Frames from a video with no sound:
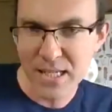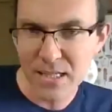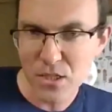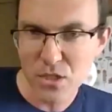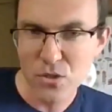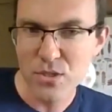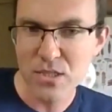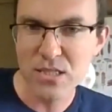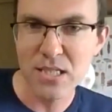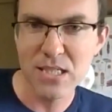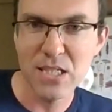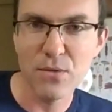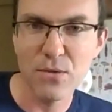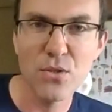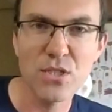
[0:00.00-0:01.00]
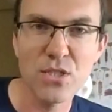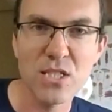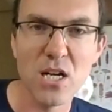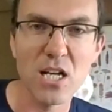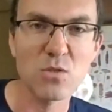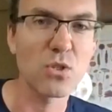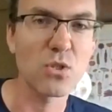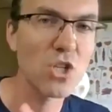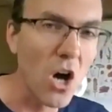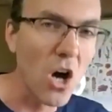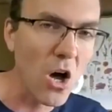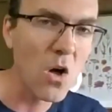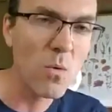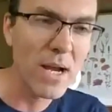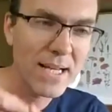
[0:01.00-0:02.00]
you see in dfuseeos was
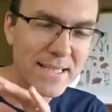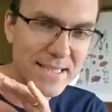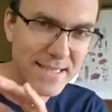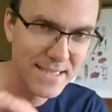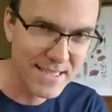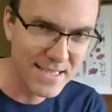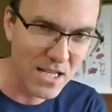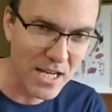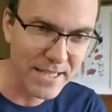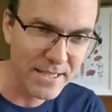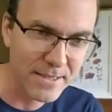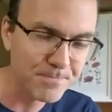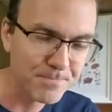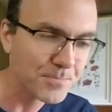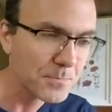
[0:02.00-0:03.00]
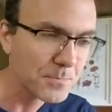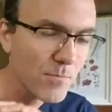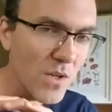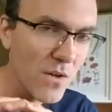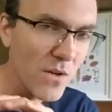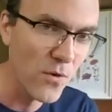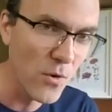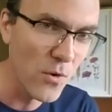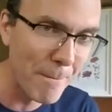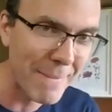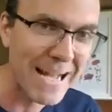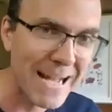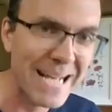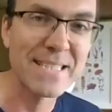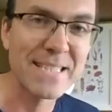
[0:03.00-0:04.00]
always designed for
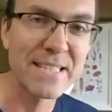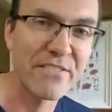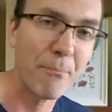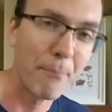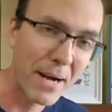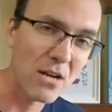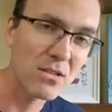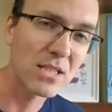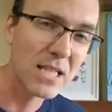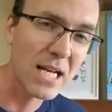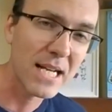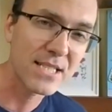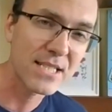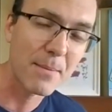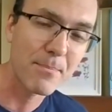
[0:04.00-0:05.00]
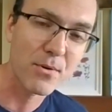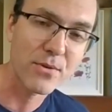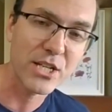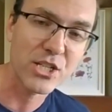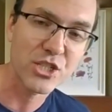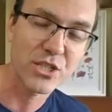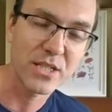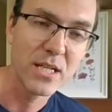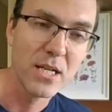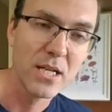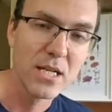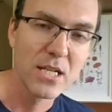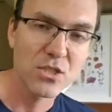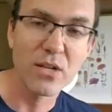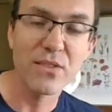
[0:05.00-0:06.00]
massive parallelized operation.
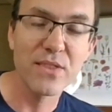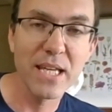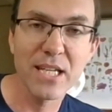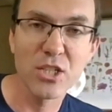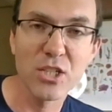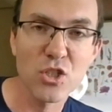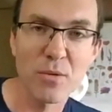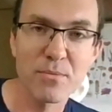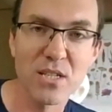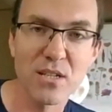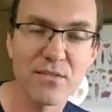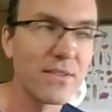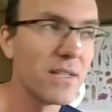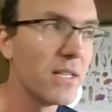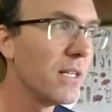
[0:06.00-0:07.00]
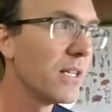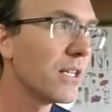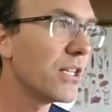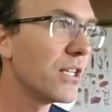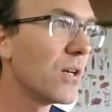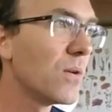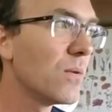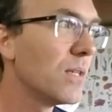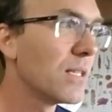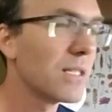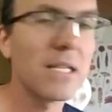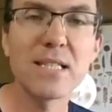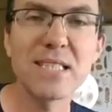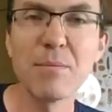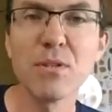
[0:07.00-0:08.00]
So I think in terms of,
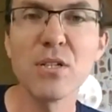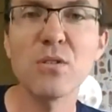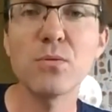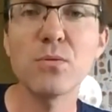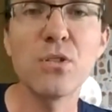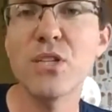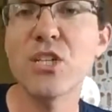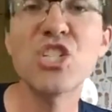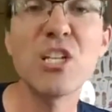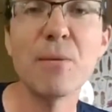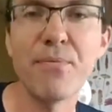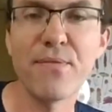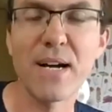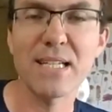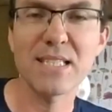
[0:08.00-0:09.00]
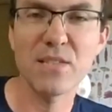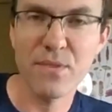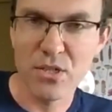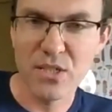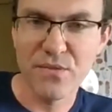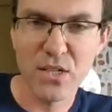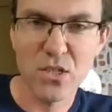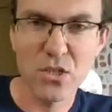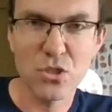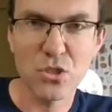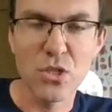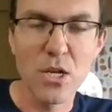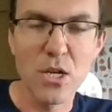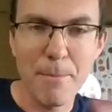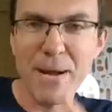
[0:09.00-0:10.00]
similar to the ship files, it's very difficult to
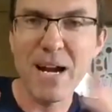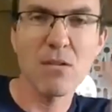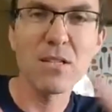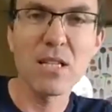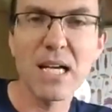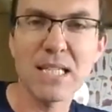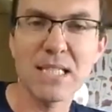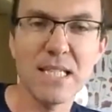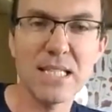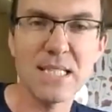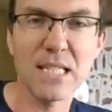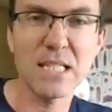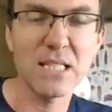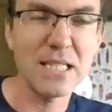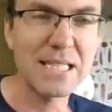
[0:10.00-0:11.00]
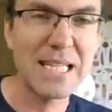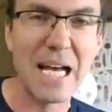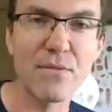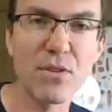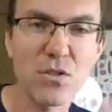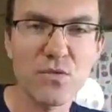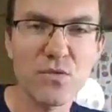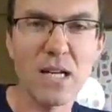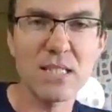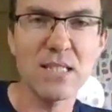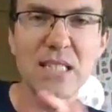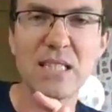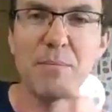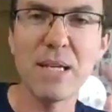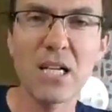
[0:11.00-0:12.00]
parallelize these things. You need to have those files need
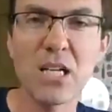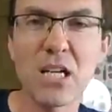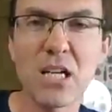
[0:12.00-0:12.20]
to be cut